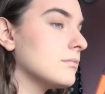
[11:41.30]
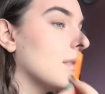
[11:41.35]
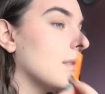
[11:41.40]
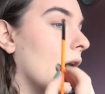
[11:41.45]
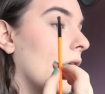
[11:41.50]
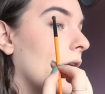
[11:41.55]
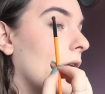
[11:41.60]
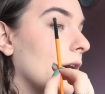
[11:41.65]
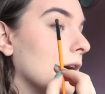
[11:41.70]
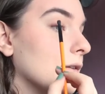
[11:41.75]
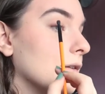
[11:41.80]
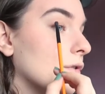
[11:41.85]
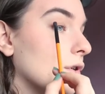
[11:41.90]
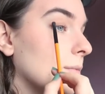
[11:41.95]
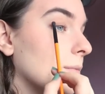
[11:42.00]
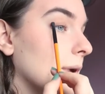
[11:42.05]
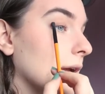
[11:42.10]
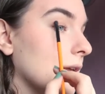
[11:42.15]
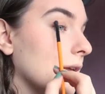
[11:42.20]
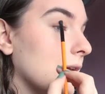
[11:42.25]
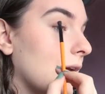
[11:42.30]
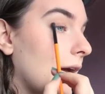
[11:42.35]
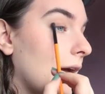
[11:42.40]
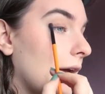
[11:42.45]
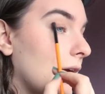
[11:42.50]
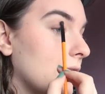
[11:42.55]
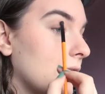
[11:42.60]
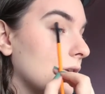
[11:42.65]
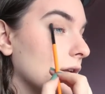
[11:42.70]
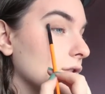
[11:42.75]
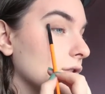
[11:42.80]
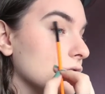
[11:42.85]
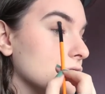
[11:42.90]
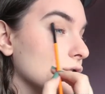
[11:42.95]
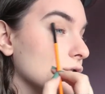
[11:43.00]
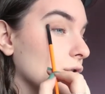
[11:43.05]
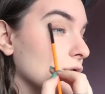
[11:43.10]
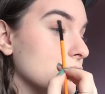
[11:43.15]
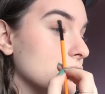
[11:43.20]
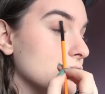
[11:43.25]
Hiram again
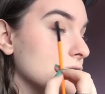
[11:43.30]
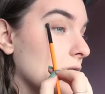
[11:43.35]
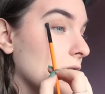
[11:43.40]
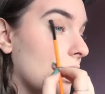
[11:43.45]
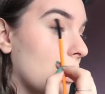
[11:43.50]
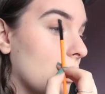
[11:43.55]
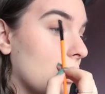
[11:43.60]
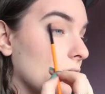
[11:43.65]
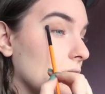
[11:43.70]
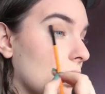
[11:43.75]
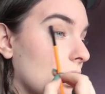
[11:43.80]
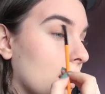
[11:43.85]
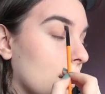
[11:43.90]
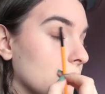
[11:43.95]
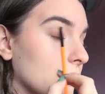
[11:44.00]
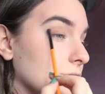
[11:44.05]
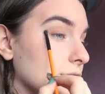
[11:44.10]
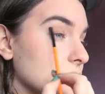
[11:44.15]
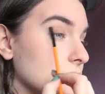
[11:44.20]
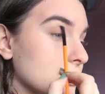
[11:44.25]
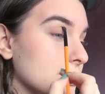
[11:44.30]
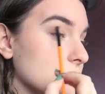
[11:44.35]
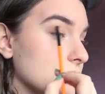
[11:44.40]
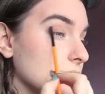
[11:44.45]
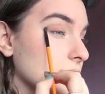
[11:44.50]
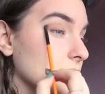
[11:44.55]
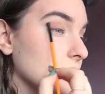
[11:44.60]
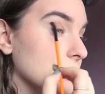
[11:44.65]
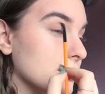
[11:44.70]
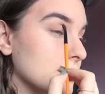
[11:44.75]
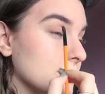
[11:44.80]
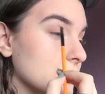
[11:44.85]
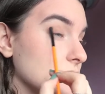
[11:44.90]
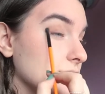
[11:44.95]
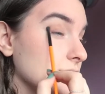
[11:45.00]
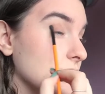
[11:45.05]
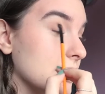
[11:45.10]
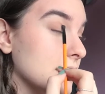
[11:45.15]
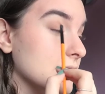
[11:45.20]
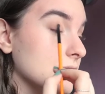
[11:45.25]
just got dull after just
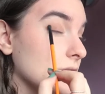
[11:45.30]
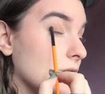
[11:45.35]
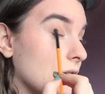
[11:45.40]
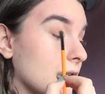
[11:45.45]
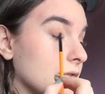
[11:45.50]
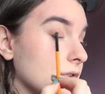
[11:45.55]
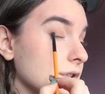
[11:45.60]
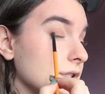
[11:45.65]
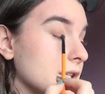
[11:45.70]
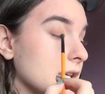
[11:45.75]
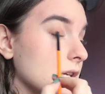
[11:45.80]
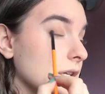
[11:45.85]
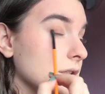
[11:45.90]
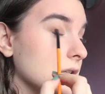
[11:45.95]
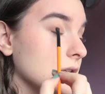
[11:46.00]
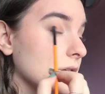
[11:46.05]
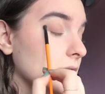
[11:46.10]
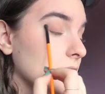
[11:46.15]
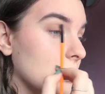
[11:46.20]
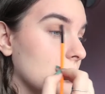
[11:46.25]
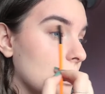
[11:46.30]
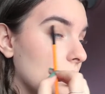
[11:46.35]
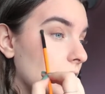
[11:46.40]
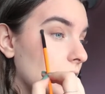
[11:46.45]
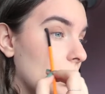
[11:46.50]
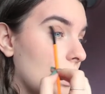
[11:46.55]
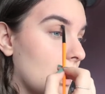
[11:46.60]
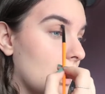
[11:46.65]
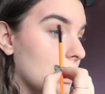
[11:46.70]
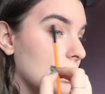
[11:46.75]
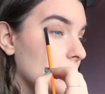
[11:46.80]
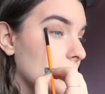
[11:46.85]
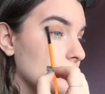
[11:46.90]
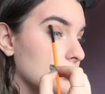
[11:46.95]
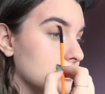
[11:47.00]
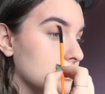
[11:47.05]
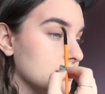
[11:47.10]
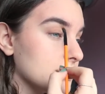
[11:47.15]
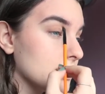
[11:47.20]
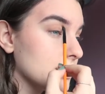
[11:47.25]
season after season.
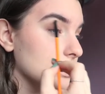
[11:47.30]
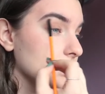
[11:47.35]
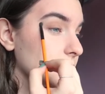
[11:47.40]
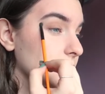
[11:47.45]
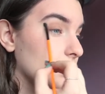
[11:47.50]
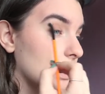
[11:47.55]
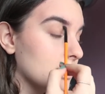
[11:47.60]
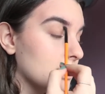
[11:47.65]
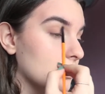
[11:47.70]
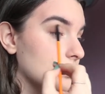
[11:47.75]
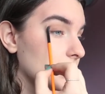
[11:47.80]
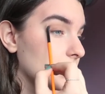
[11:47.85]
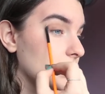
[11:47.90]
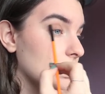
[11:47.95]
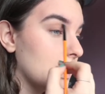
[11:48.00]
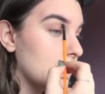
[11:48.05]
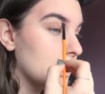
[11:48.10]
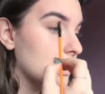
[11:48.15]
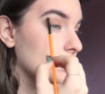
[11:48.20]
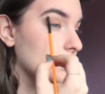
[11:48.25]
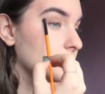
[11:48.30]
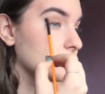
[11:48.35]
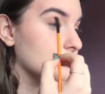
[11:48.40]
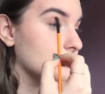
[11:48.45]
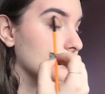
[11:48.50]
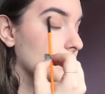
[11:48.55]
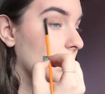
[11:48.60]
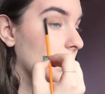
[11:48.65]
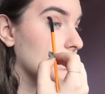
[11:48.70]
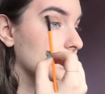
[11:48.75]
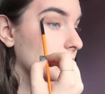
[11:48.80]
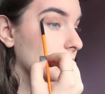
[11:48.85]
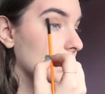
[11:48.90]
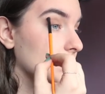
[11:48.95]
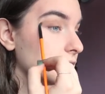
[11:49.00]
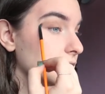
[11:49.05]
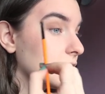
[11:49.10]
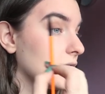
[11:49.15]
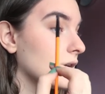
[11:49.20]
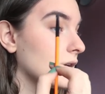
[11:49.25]
So the Spider Woman thing is
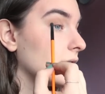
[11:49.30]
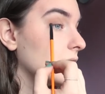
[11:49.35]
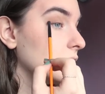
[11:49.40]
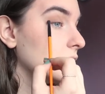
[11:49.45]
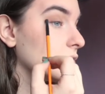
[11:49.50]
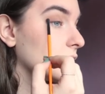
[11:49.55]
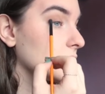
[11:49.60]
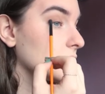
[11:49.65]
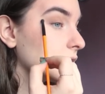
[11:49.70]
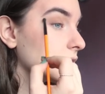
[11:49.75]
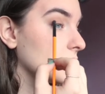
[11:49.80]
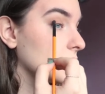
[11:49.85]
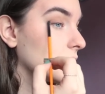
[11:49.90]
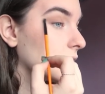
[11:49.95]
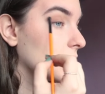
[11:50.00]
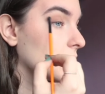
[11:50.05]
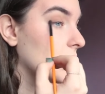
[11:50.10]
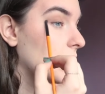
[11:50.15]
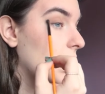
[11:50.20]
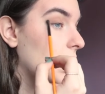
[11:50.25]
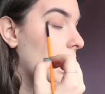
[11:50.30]
actually kind of interesting,